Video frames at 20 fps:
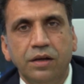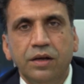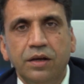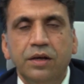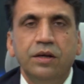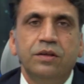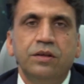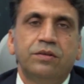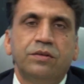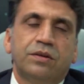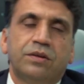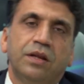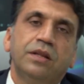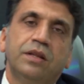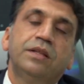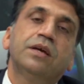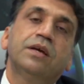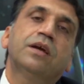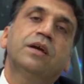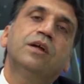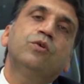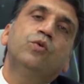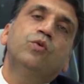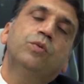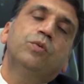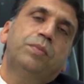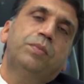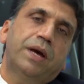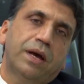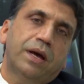Still they can go
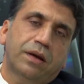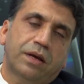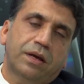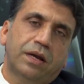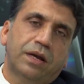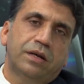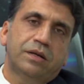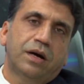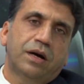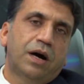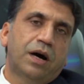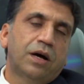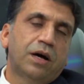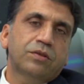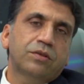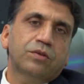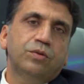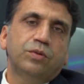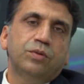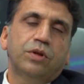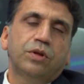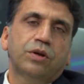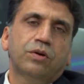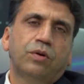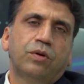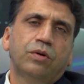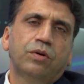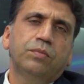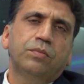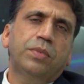back and ask you the record,
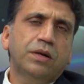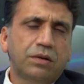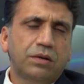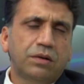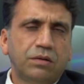but